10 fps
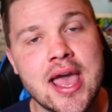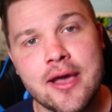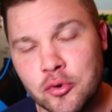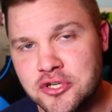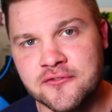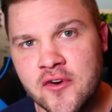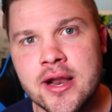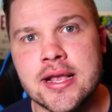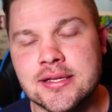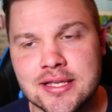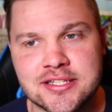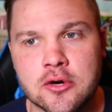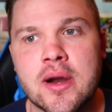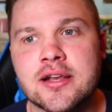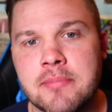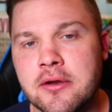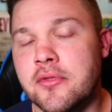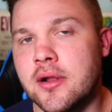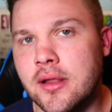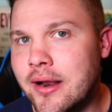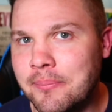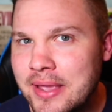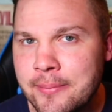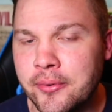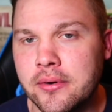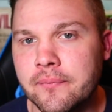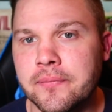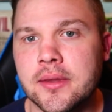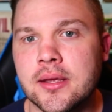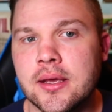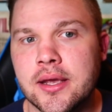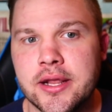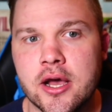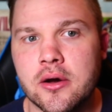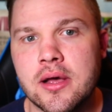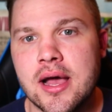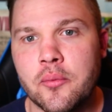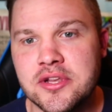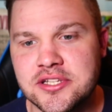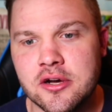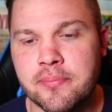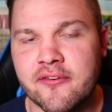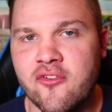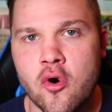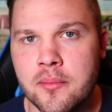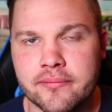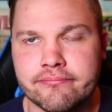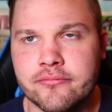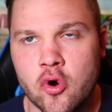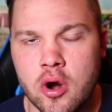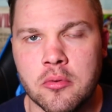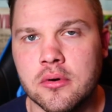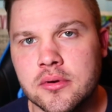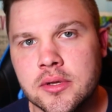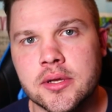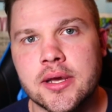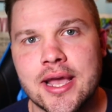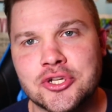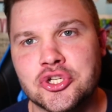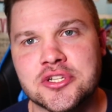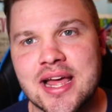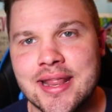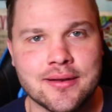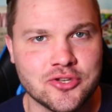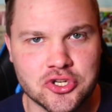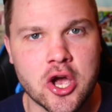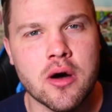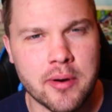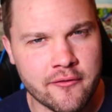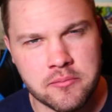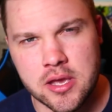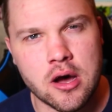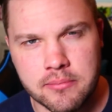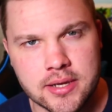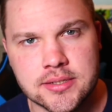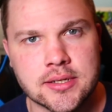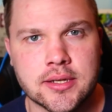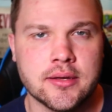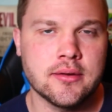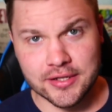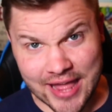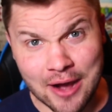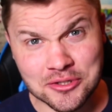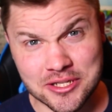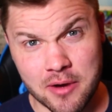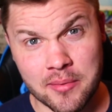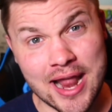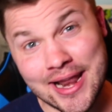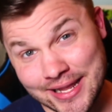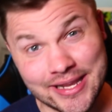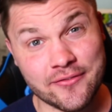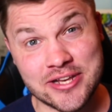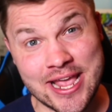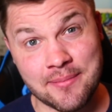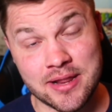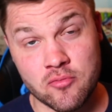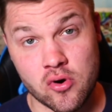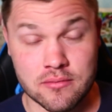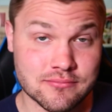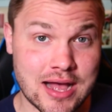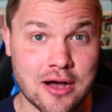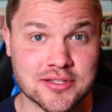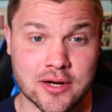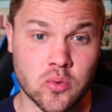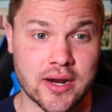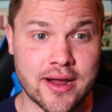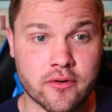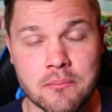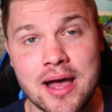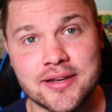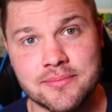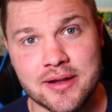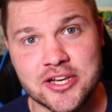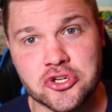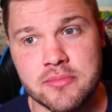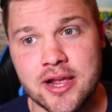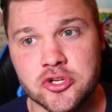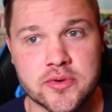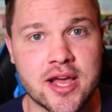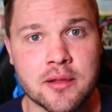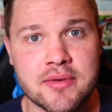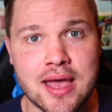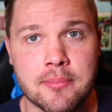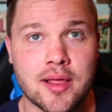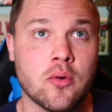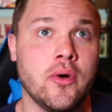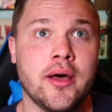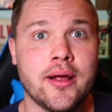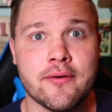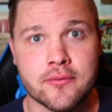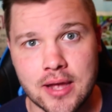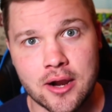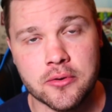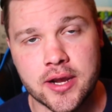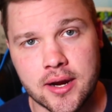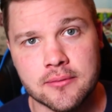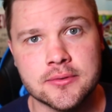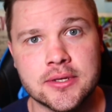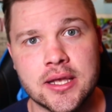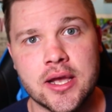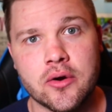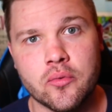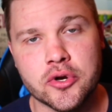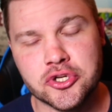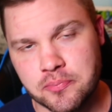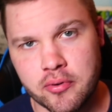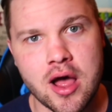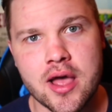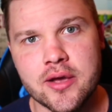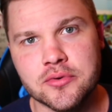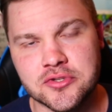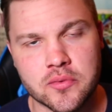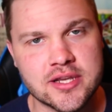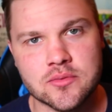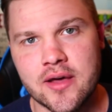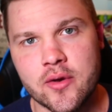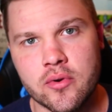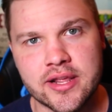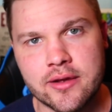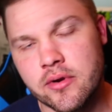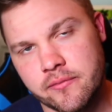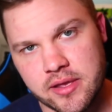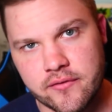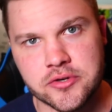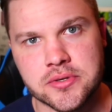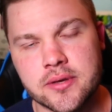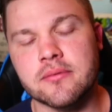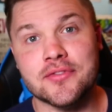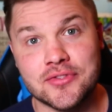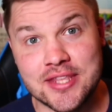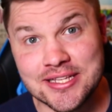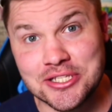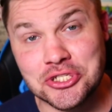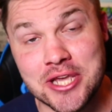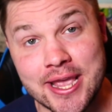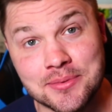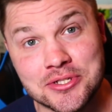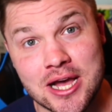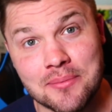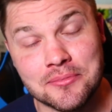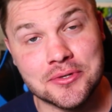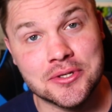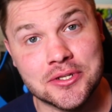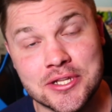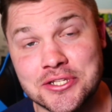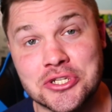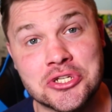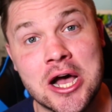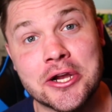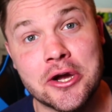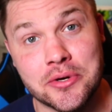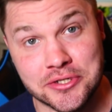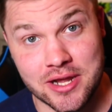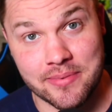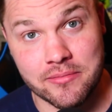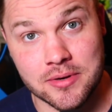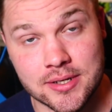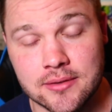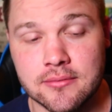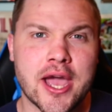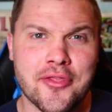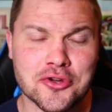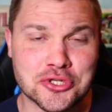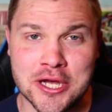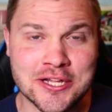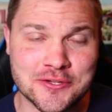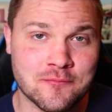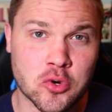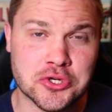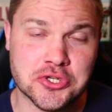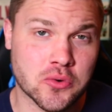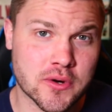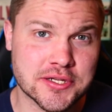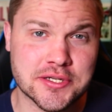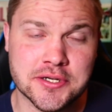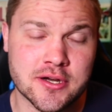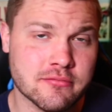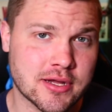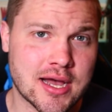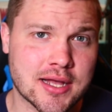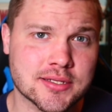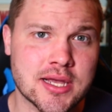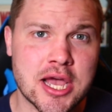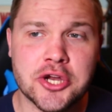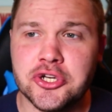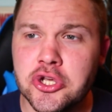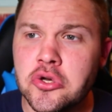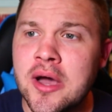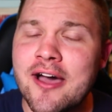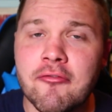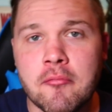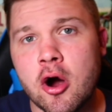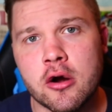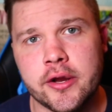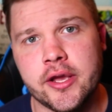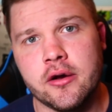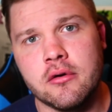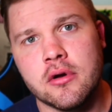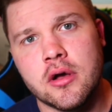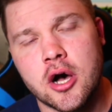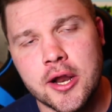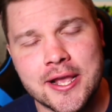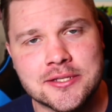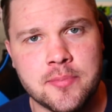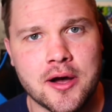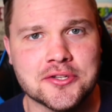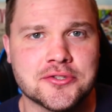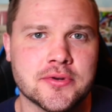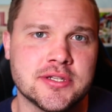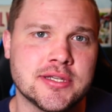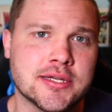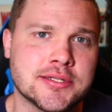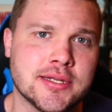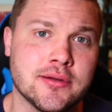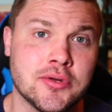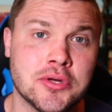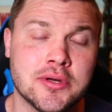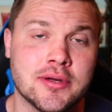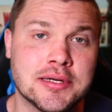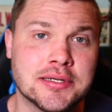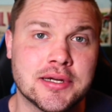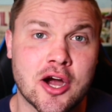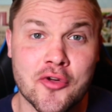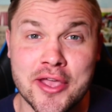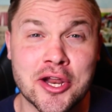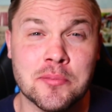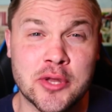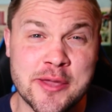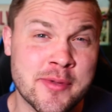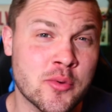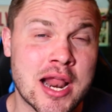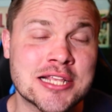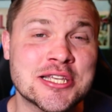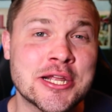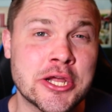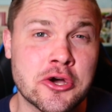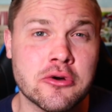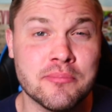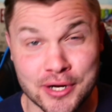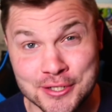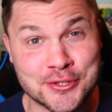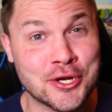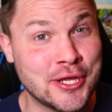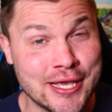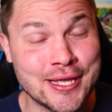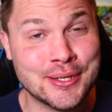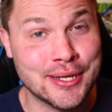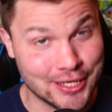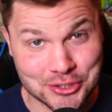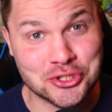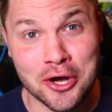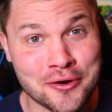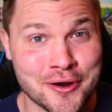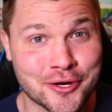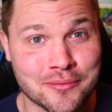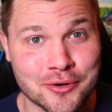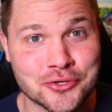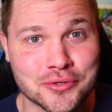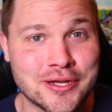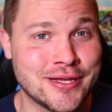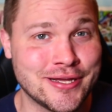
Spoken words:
And which is funny because I still ranked better than a lot of people. We still performed normal. It's just I didn't go above and beyond, basically. And that was the moment I didn't give a damn anymore. I was like, whatever. My district manager would yell at me. I'd be like, whatever. I don't care. Which probably was the reason why they wanted to get rid of me eventually. This is GameStop. This is not Cody Stop, everybody. And there's tons of more stories to come, guys. Do you have Mario on Xbox 360? Are they going to believe me when I say no? Because their kid saw it on a commercial.